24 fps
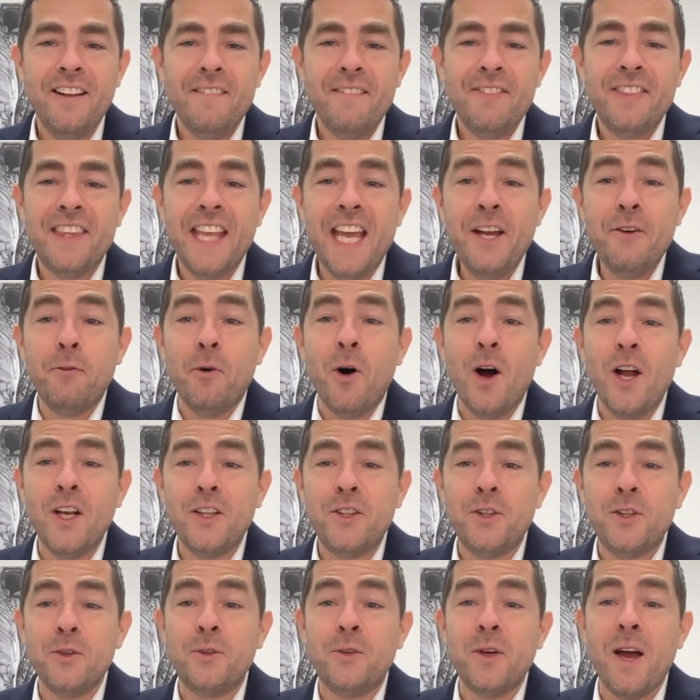They want
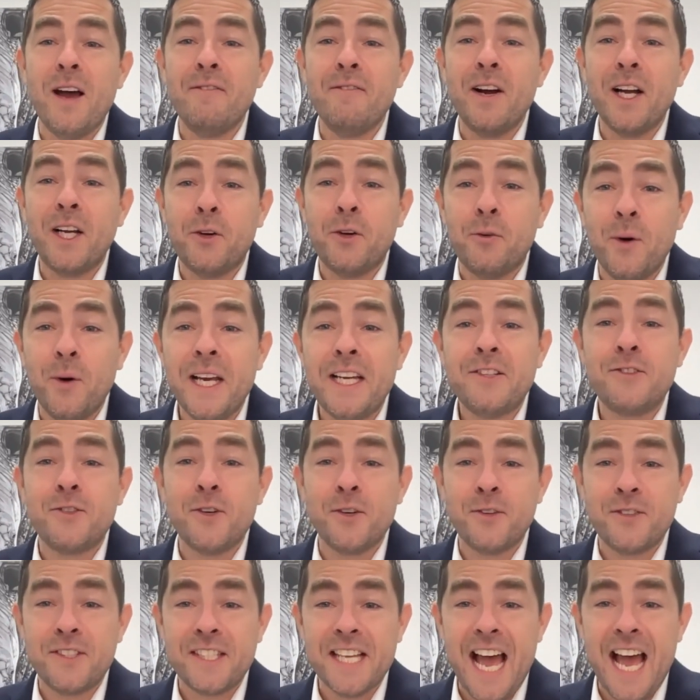you to have a quick
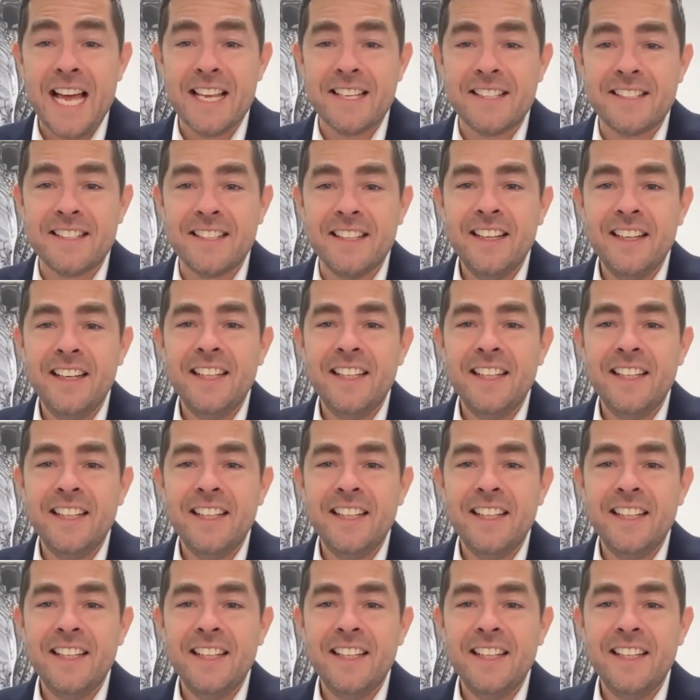success.